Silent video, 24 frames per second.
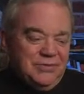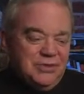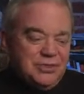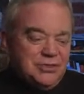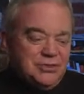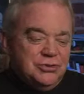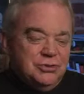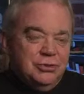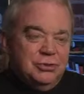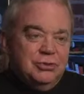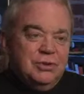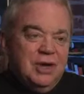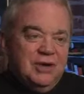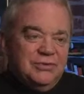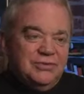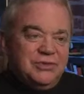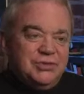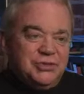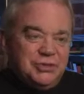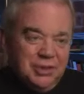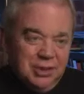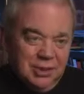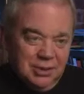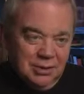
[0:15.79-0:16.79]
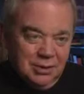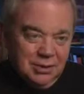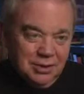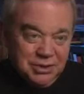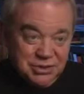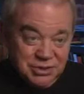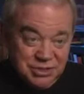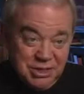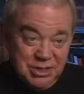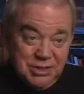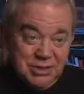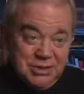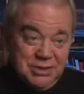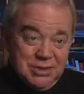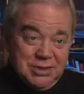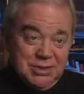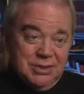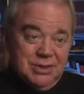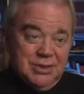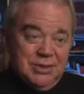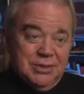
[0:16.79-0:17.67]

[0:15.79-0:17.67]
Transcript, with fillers: this new evangelical agenda.